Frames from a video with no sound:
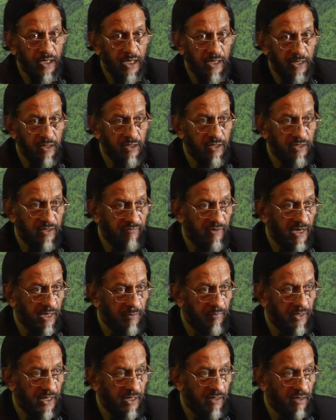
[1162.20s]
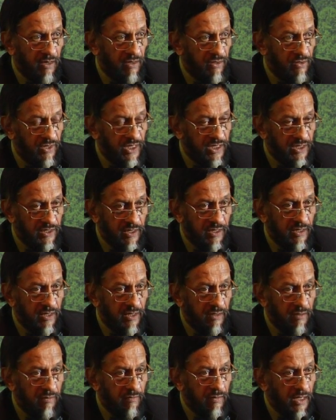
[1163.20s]
in the developing countries. In
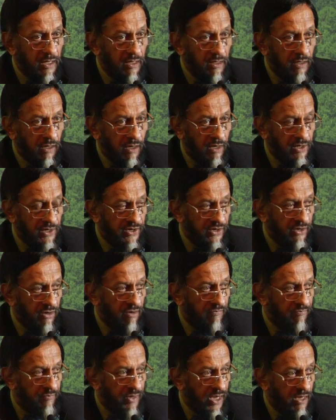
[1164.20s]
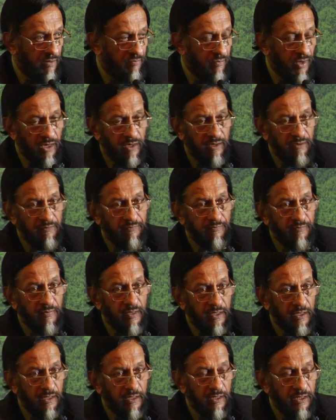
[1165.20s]
the country of Myanmar,
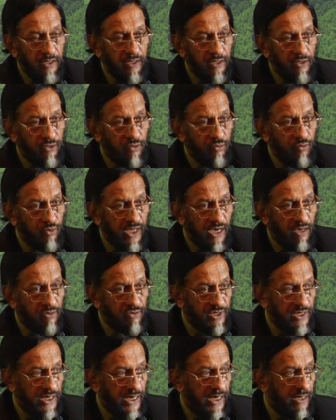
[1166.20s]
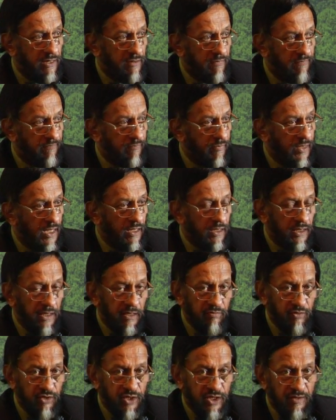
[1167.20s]
in the year 2008,
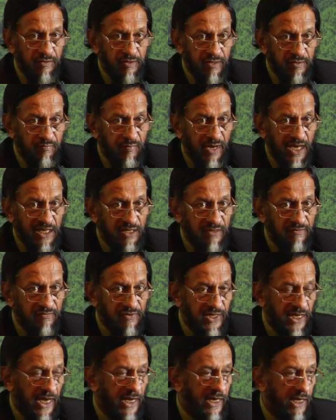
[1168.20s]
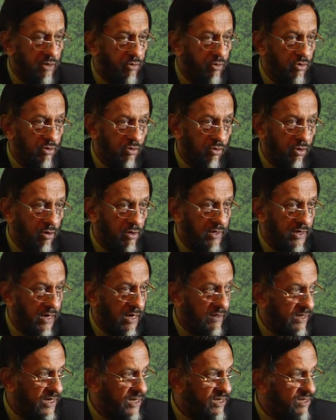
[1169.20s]
there was this massive cyclone called
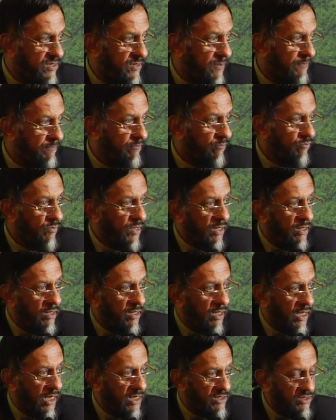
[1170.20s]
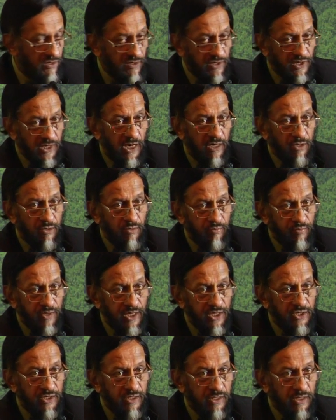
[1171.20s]
Nargis, as a result of
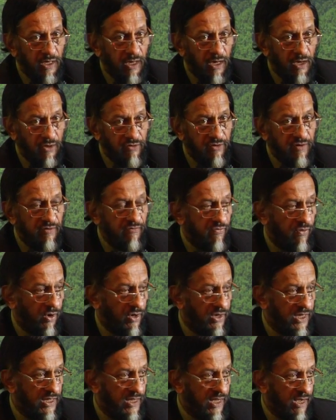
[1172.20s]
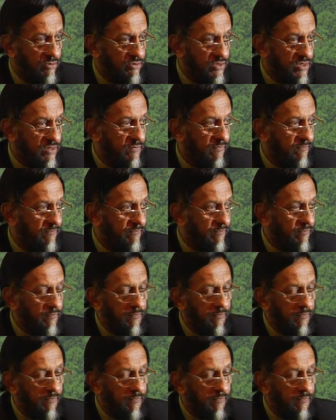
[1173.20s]
which 140,000